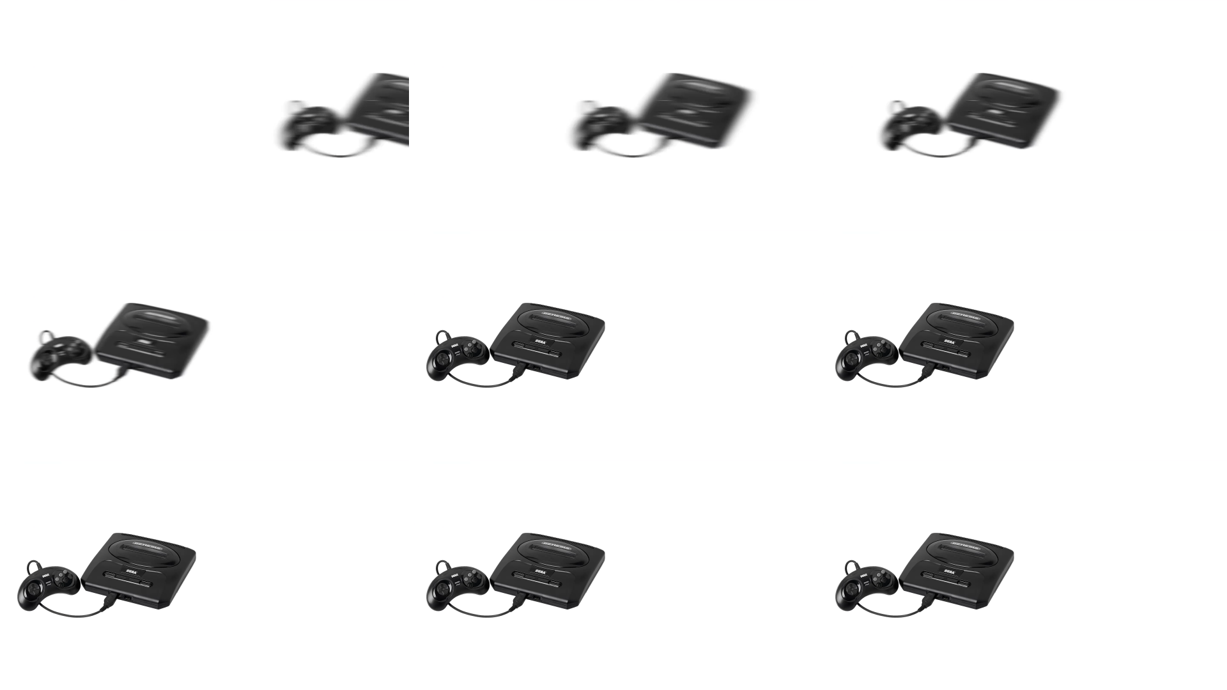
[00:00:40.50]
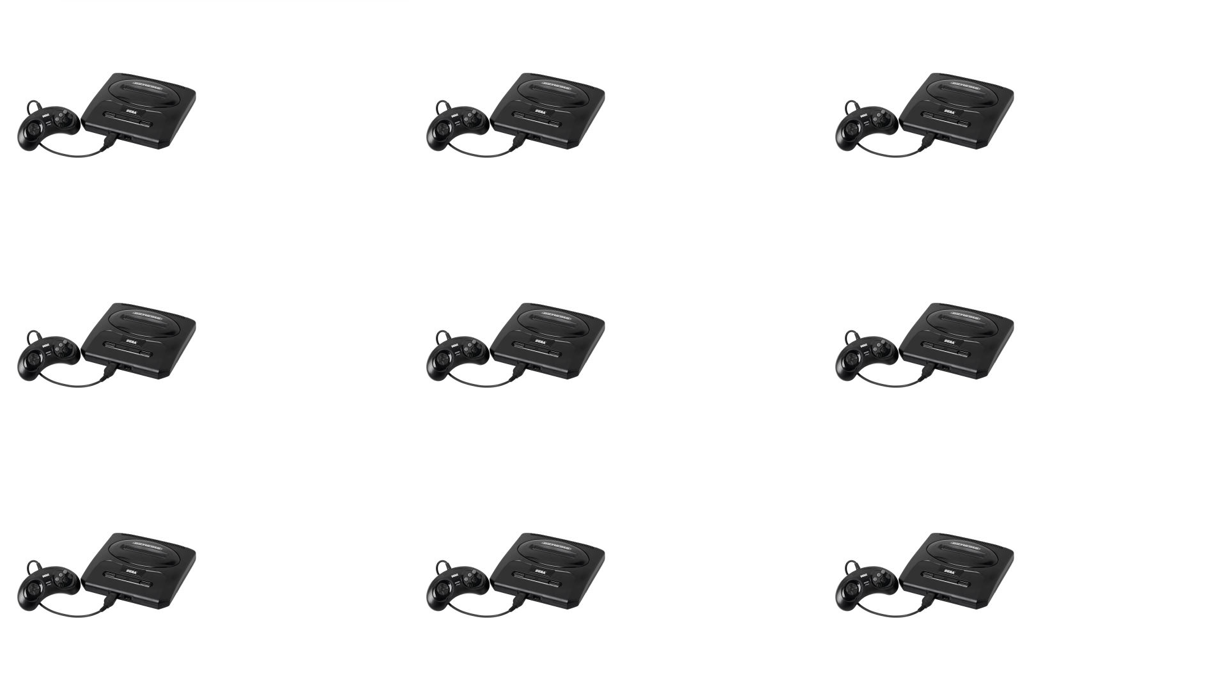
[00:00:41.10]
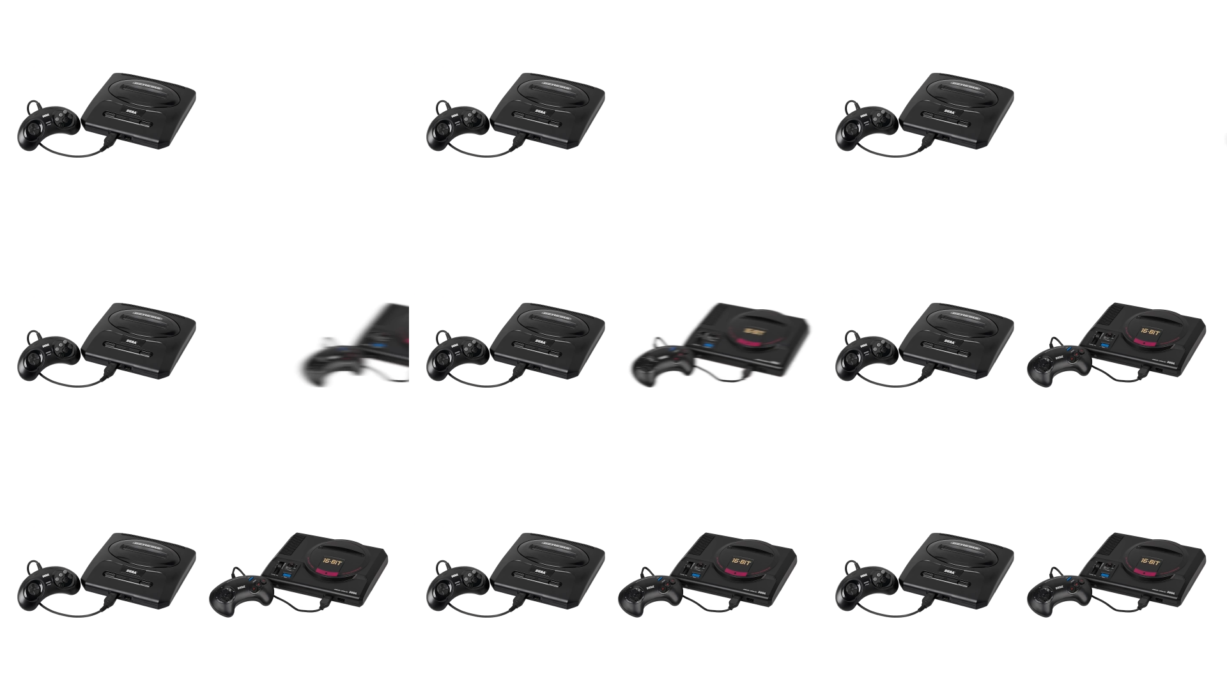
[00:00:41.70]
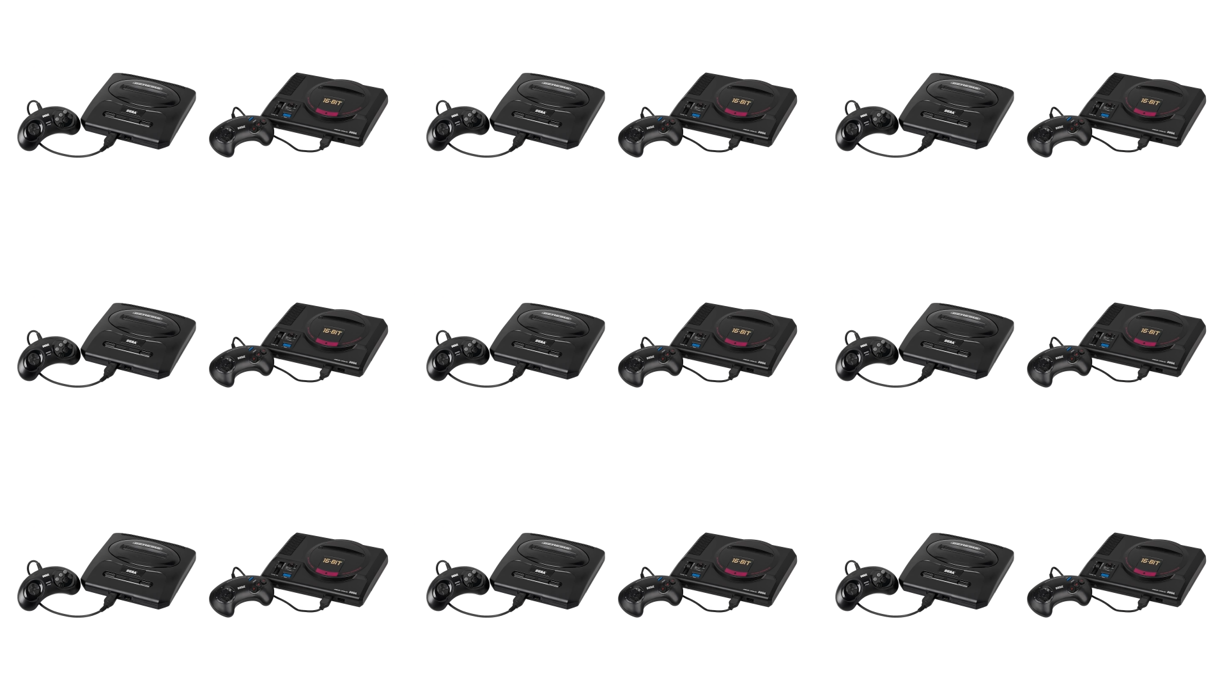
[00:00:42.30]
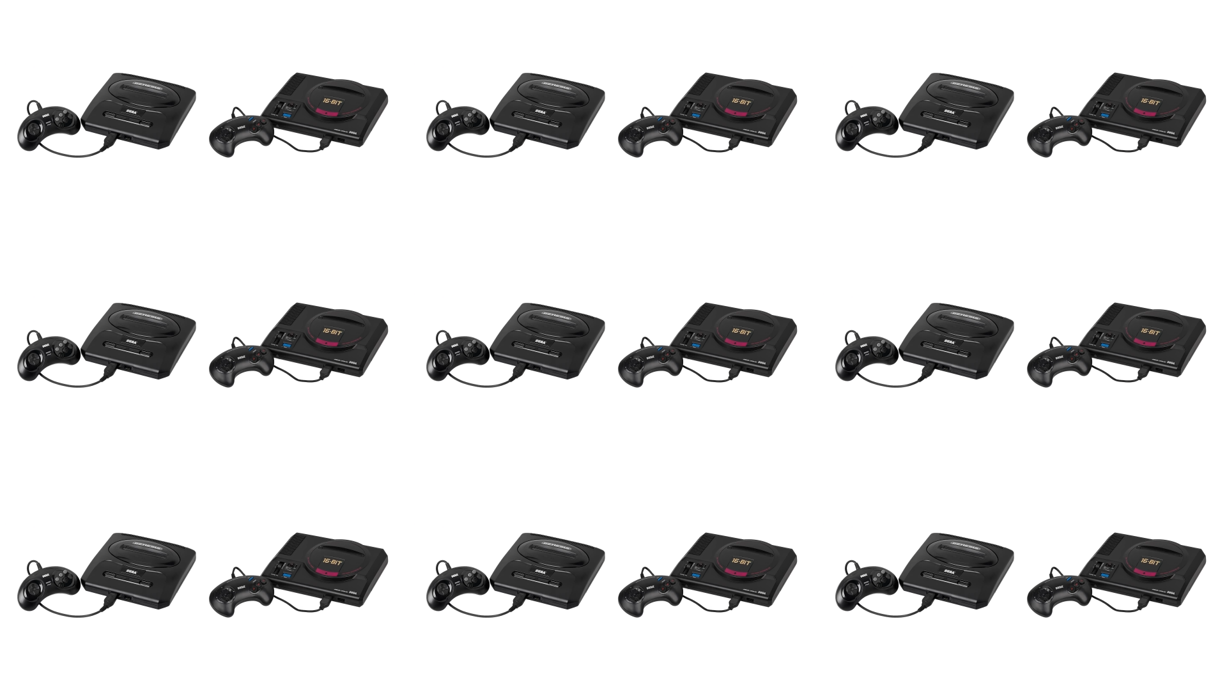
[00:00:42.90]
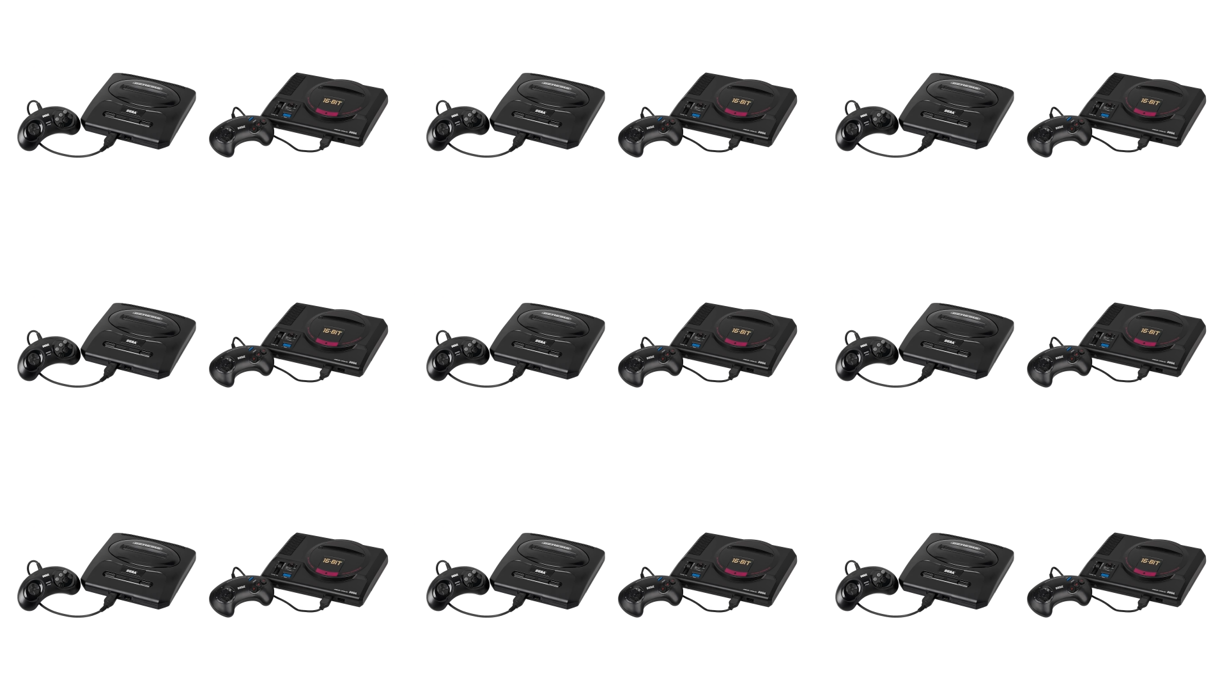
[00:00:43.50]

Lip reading: [unreadable: no face in view]